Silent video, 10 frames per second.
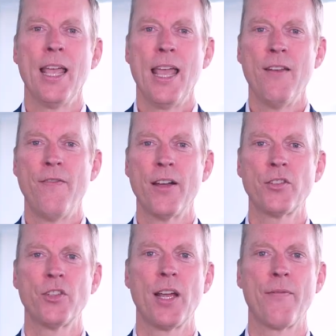
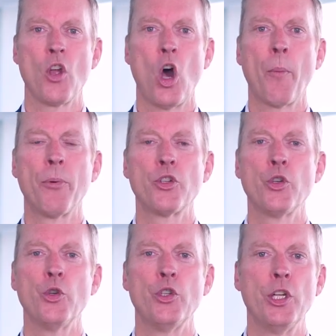investors have the
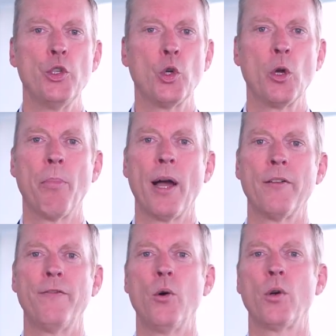opportunity to combine
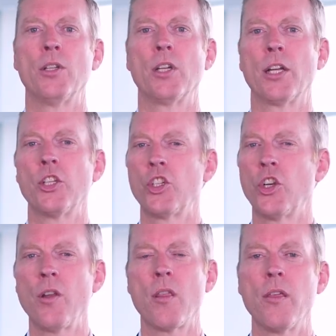a focus on a
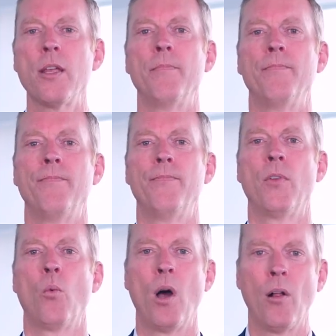certain theme
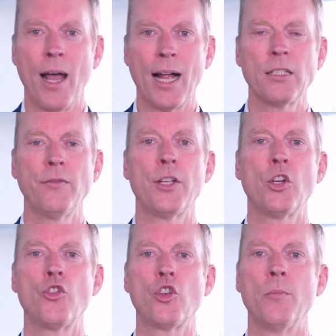while actively
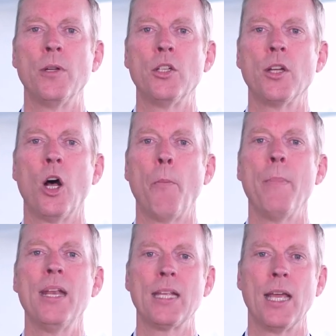contributing to help
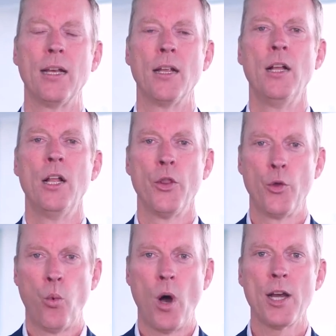mitigate
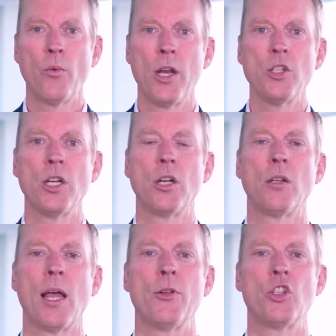the wide-ranging
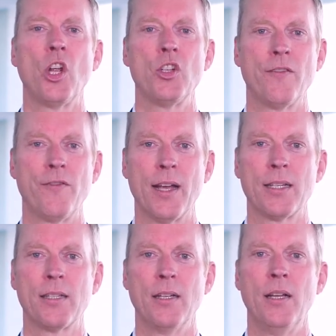climate change
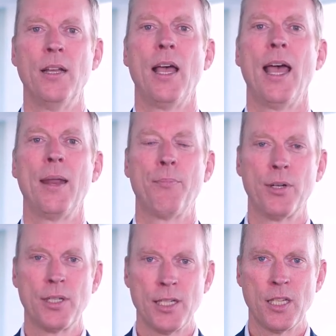effects and
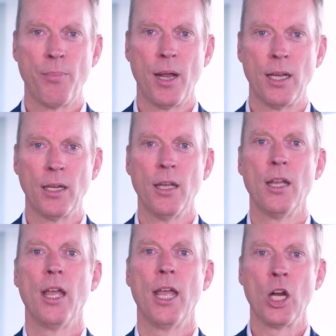participating
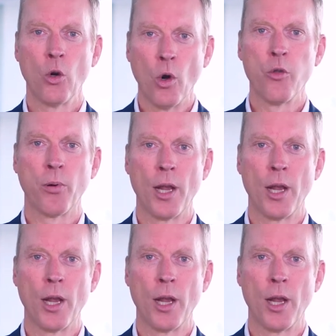in growth